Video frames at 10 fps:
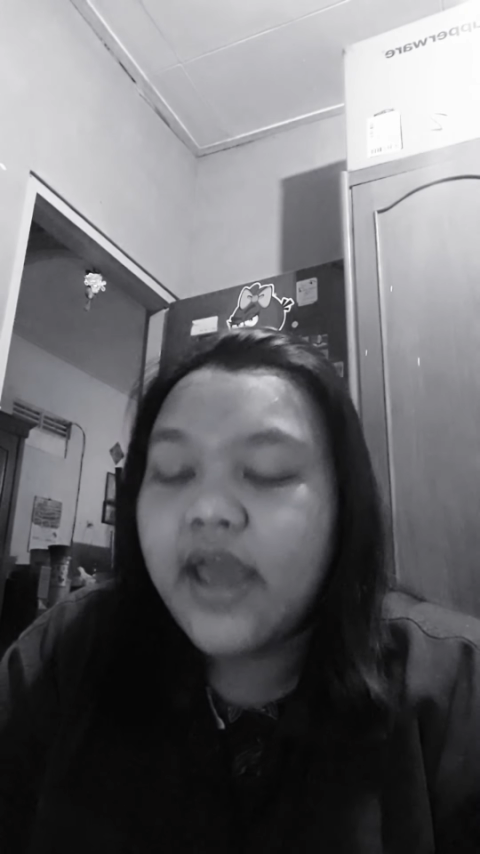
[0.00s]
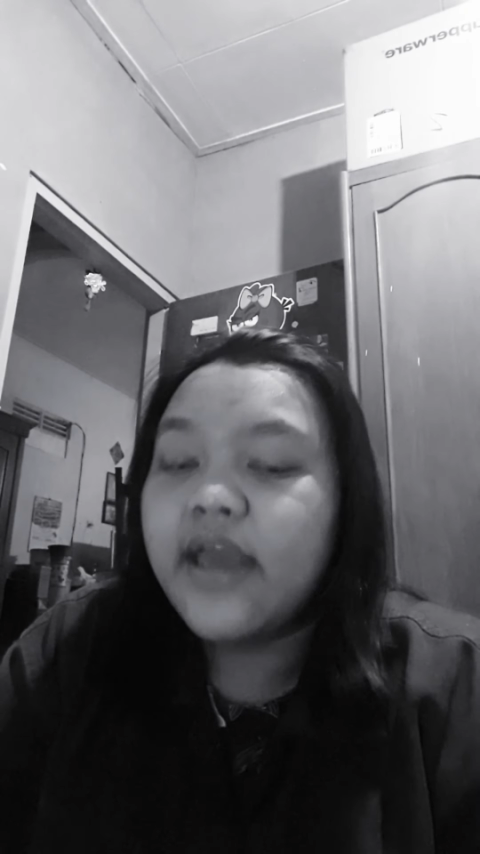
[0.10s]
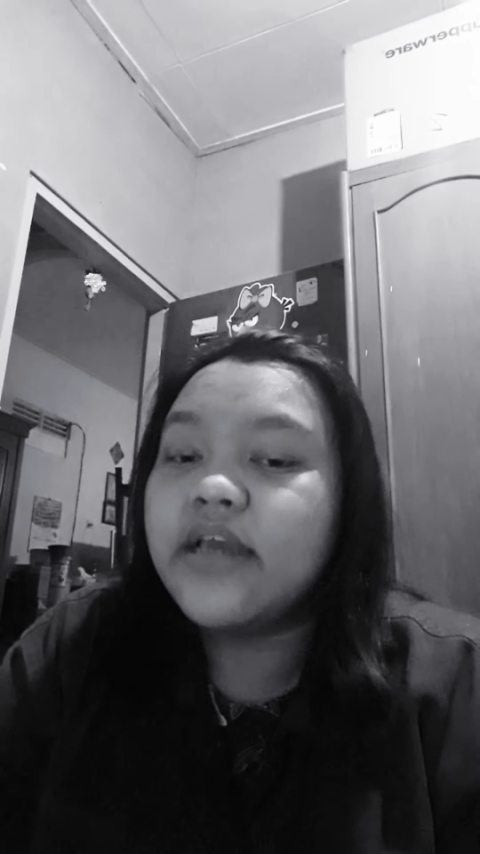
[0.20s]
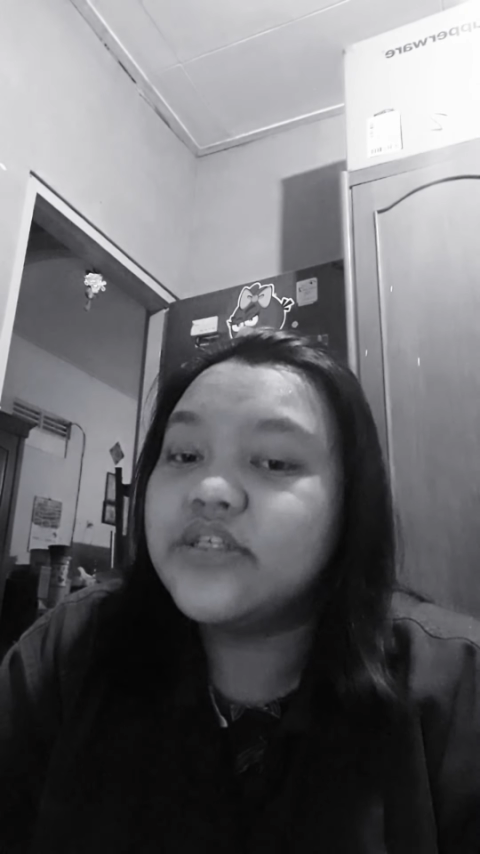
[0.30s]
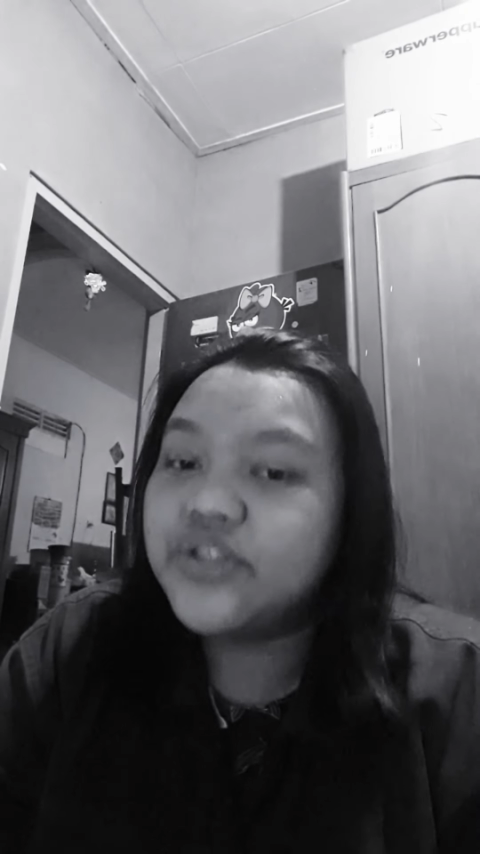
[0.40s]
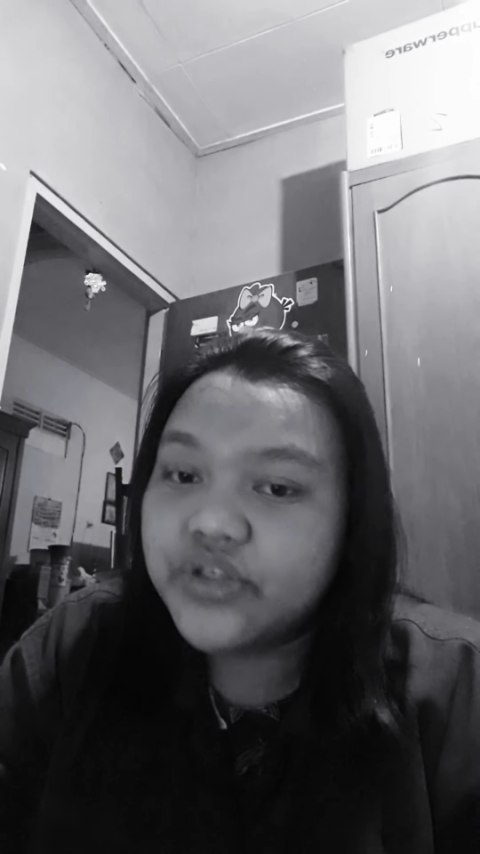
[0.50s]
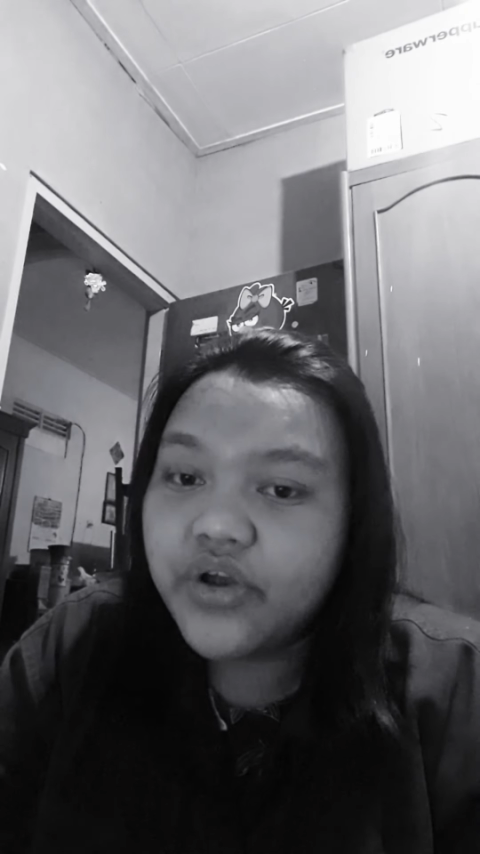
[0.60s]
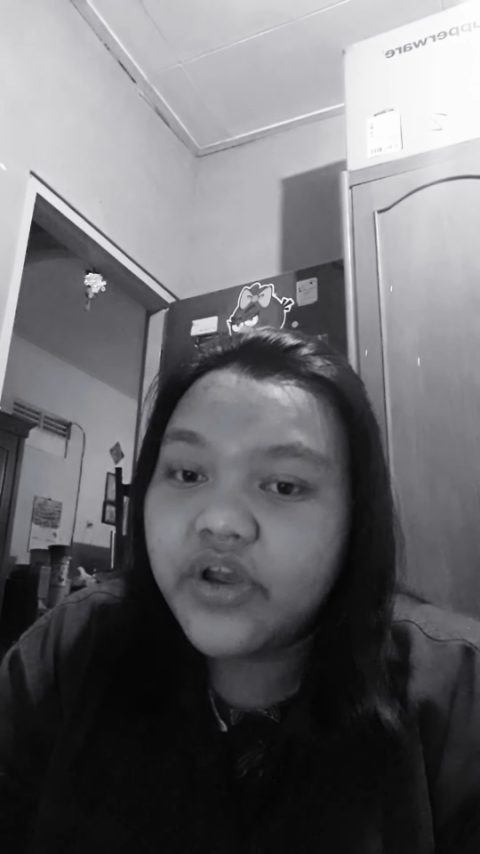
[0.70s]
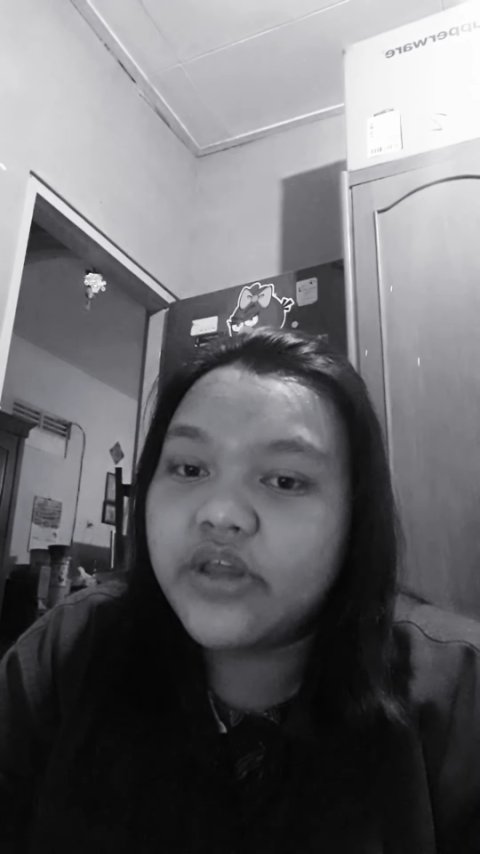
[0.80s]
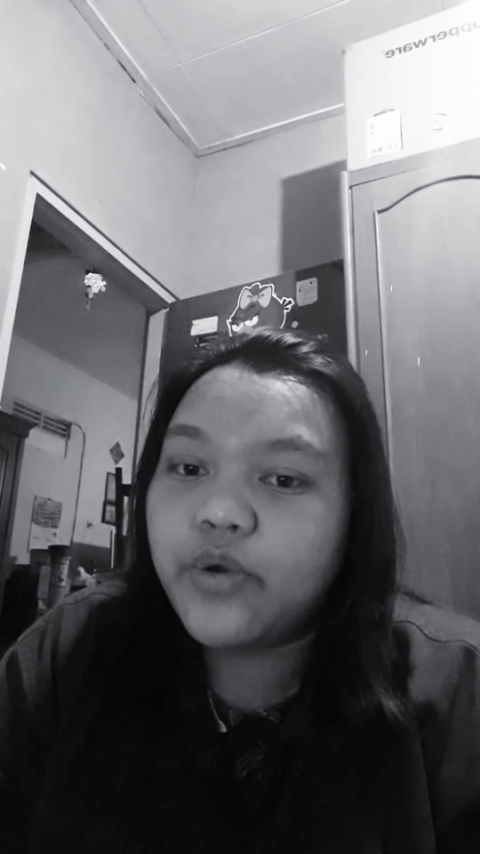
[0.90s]

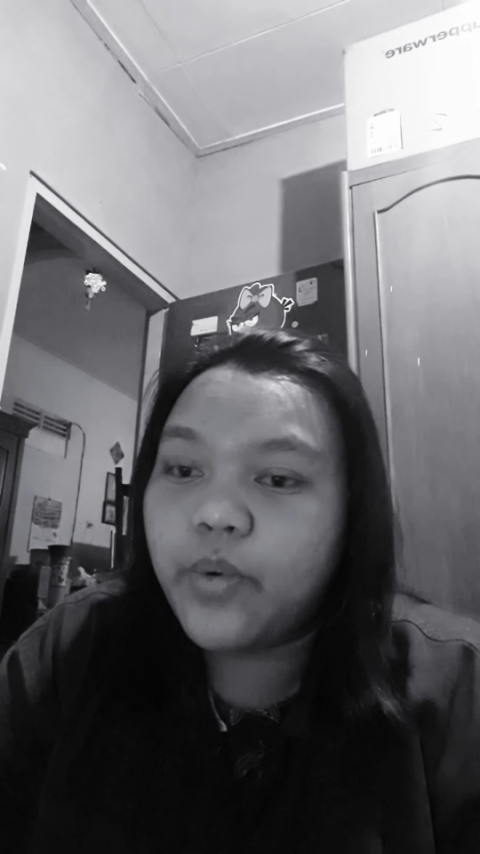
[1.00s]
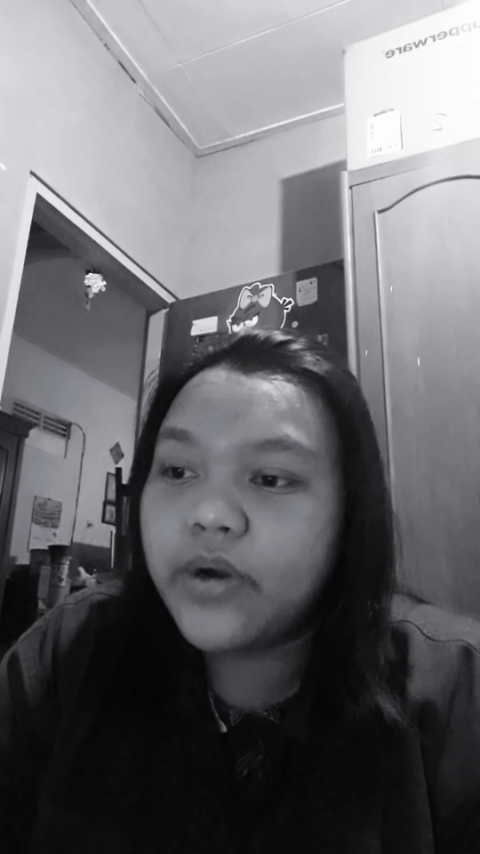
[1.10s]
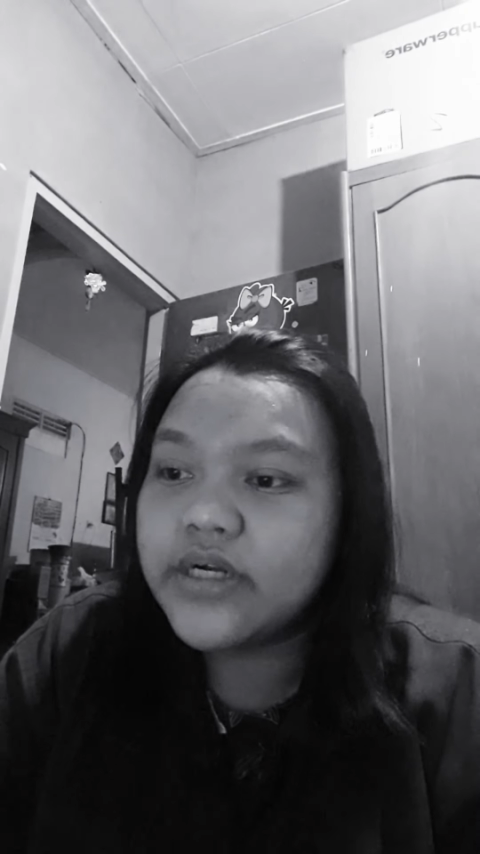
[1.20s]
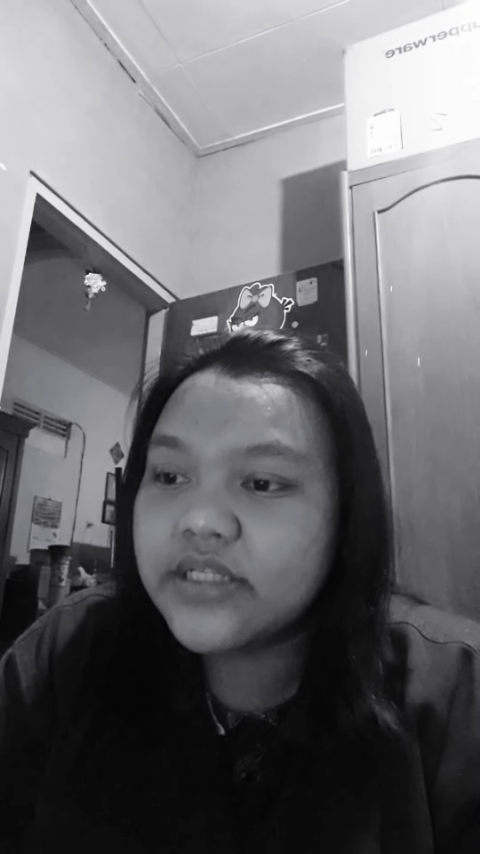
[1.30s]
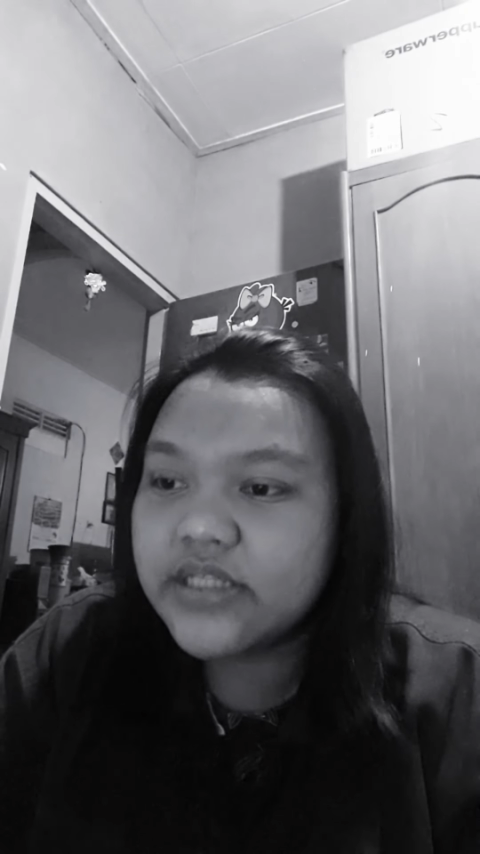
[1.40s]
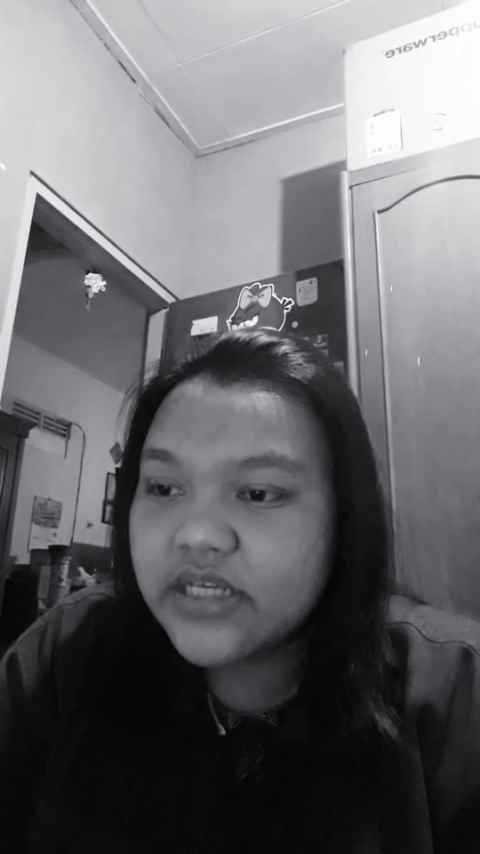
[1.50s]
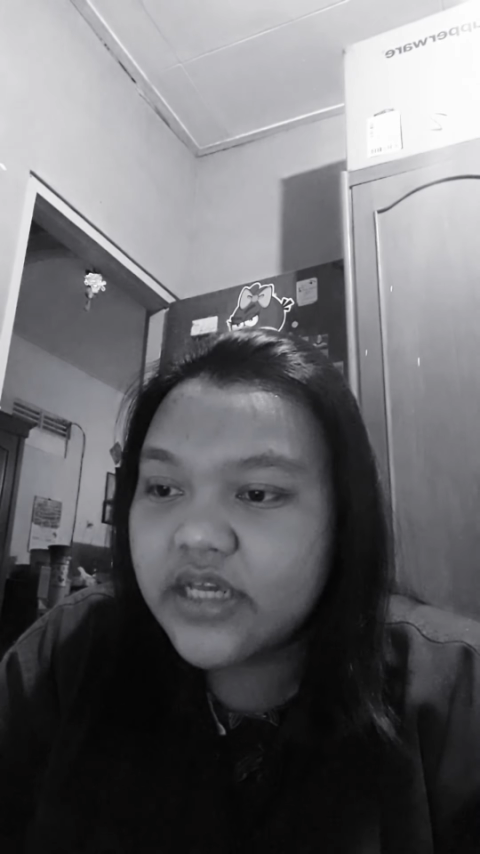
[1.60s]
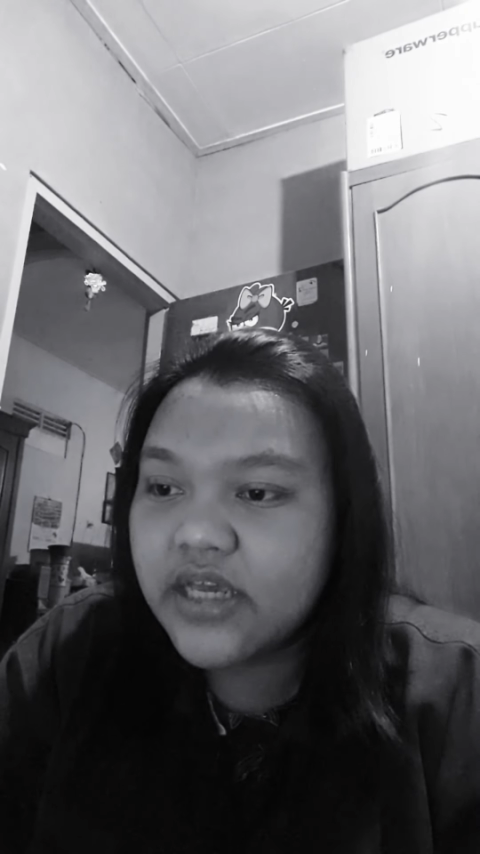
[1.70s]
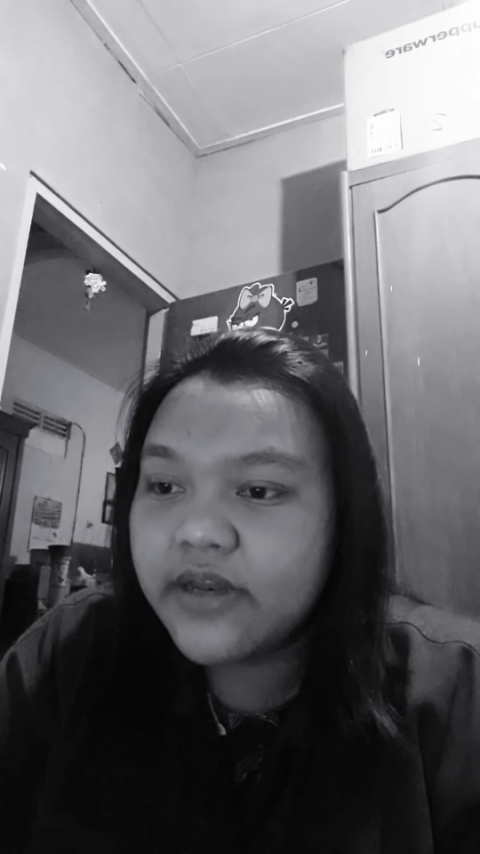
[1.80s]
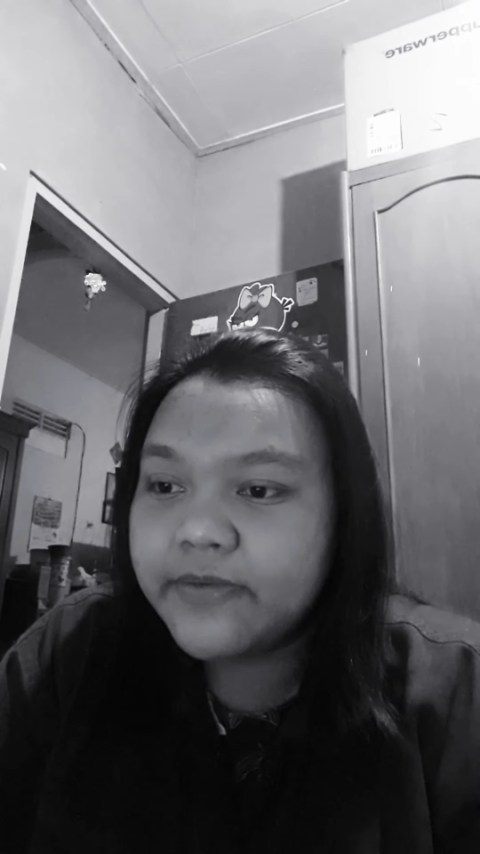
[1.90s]
enjoy the
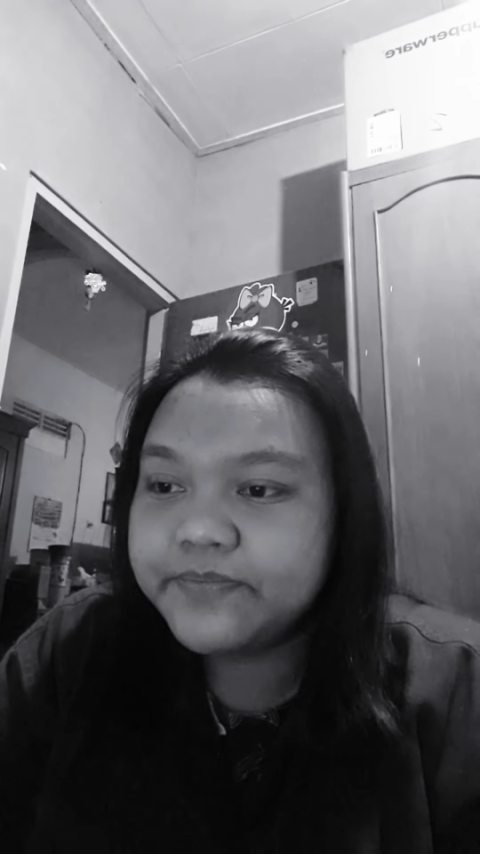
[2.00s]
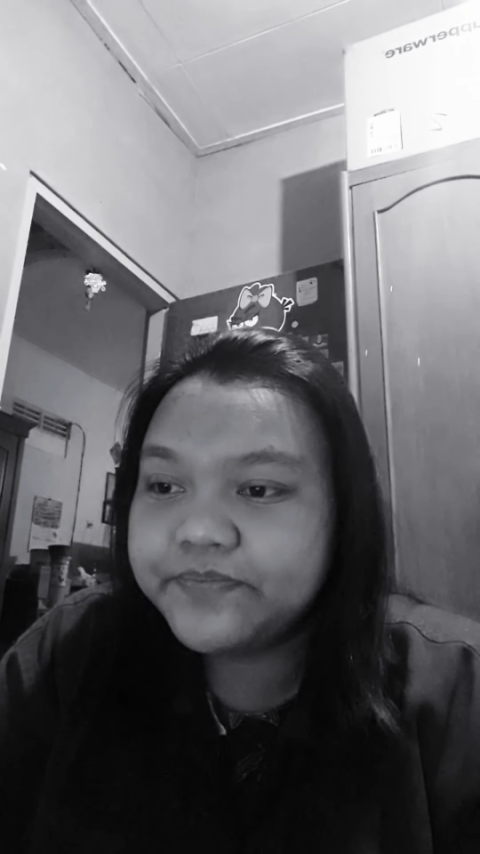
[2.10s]
quarantine